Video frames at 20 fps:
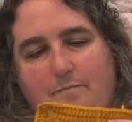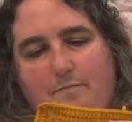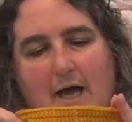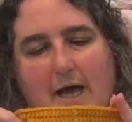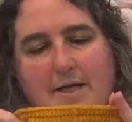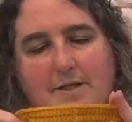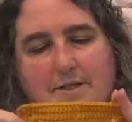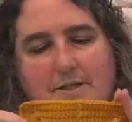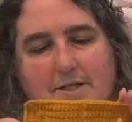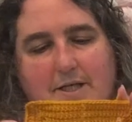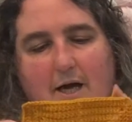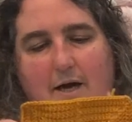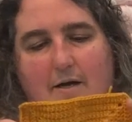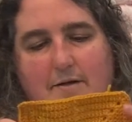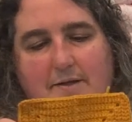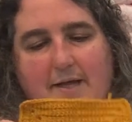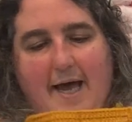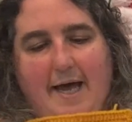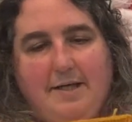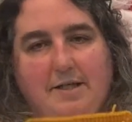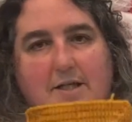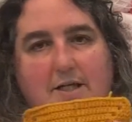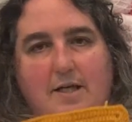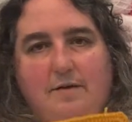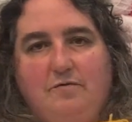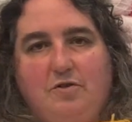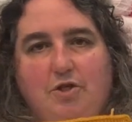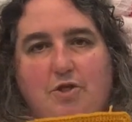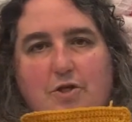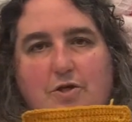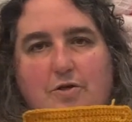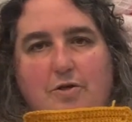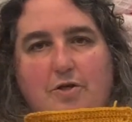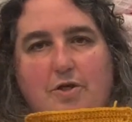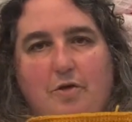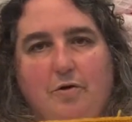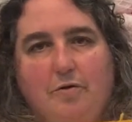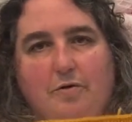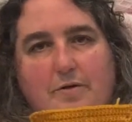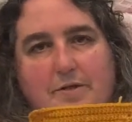And so that gives you
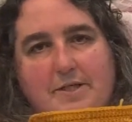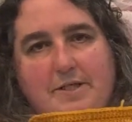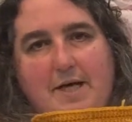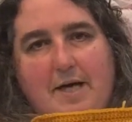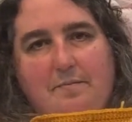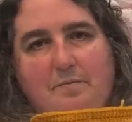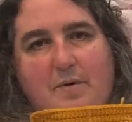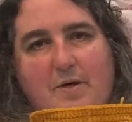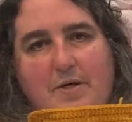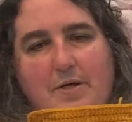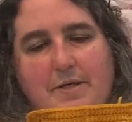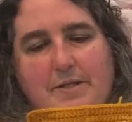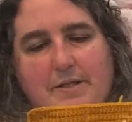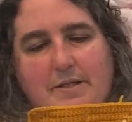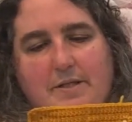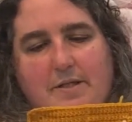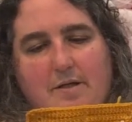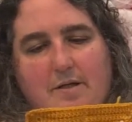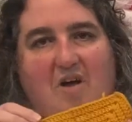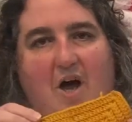your sunburst.